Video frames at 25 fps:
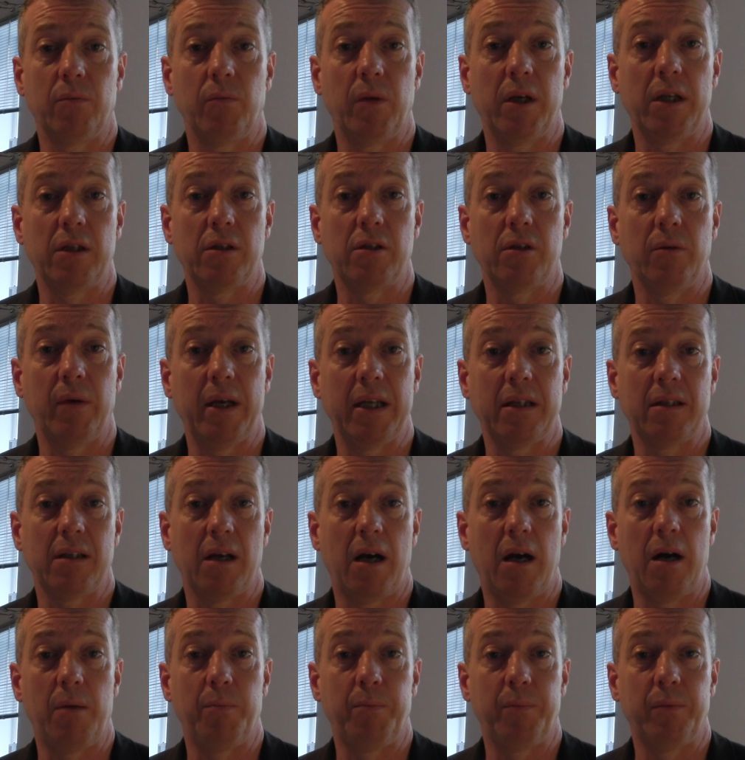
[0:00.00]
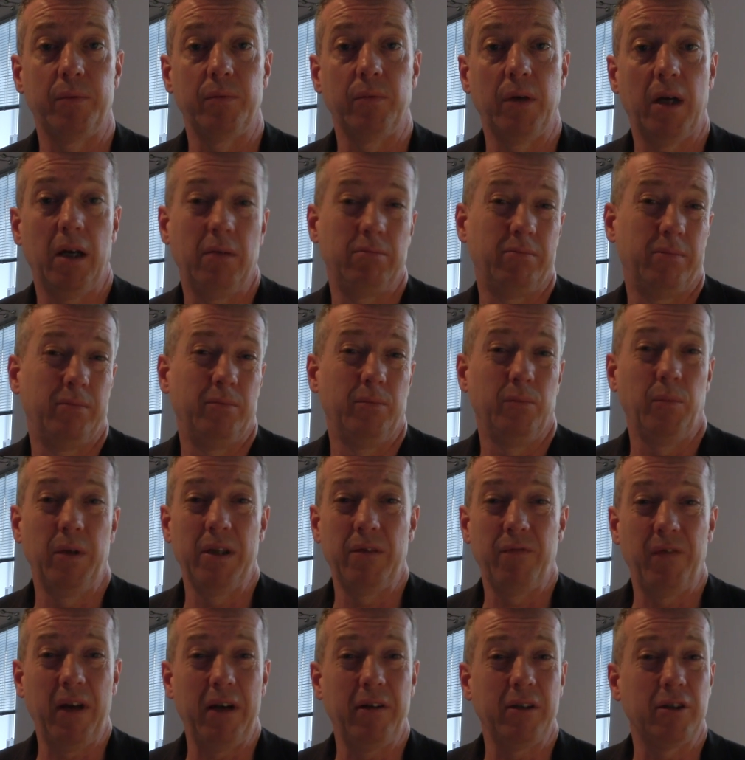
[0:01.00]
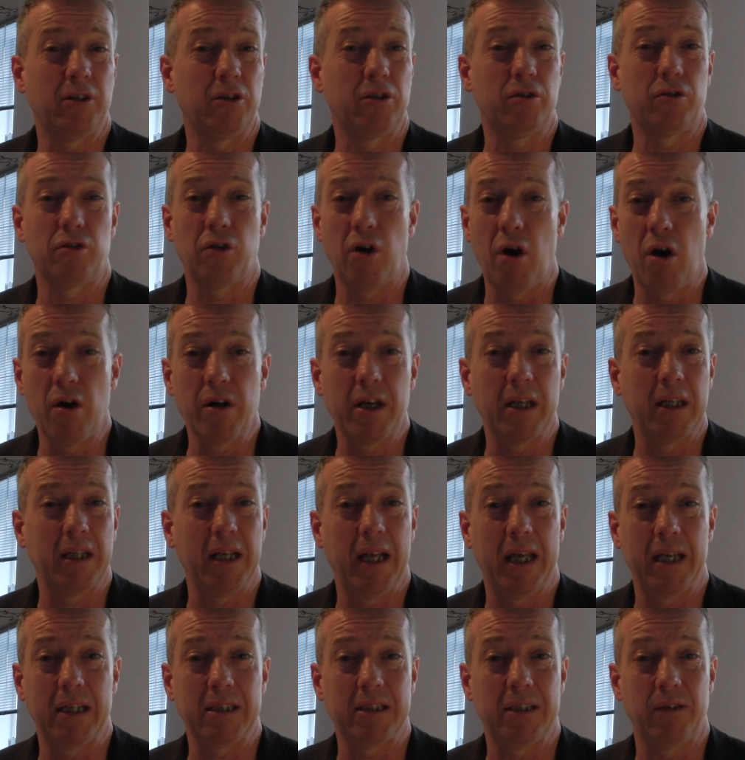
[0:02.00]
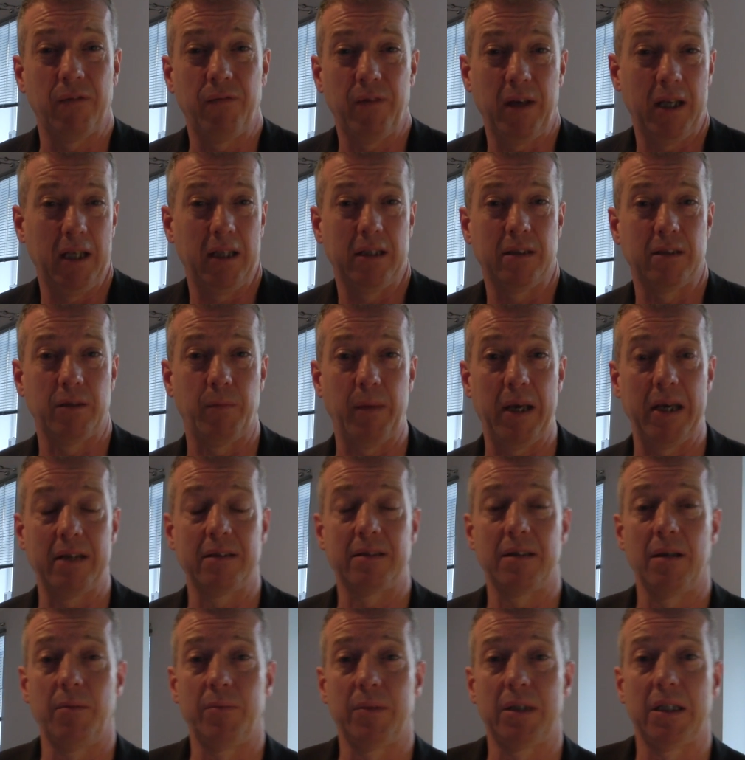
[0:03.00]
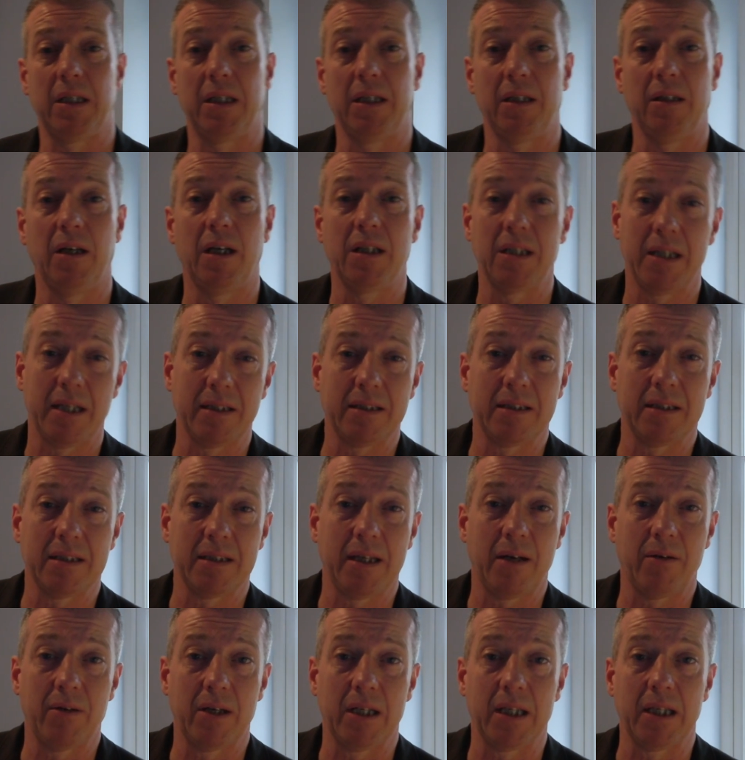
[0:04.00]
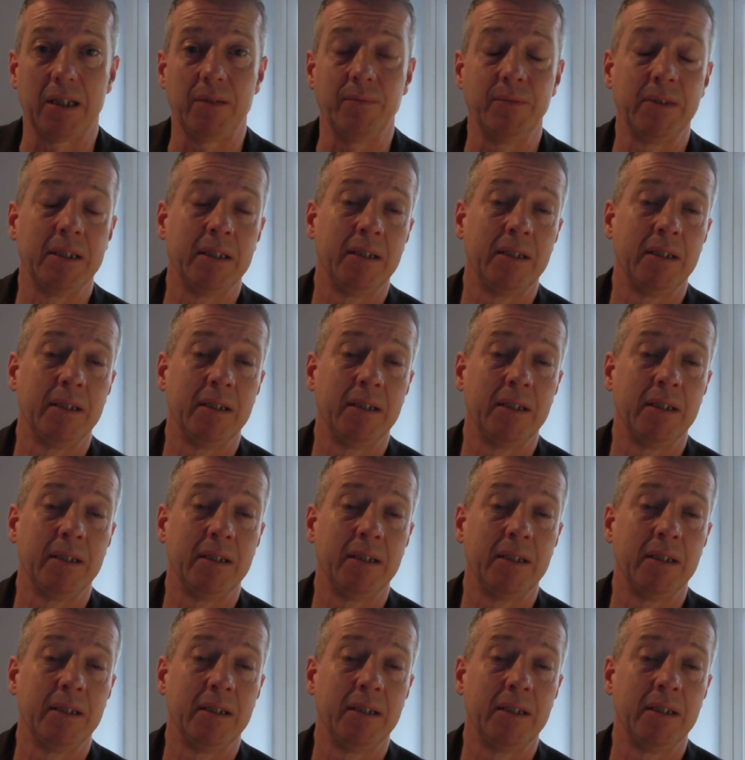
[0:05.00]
which you end up with very strong and negative feelings about somebody unnecessarily.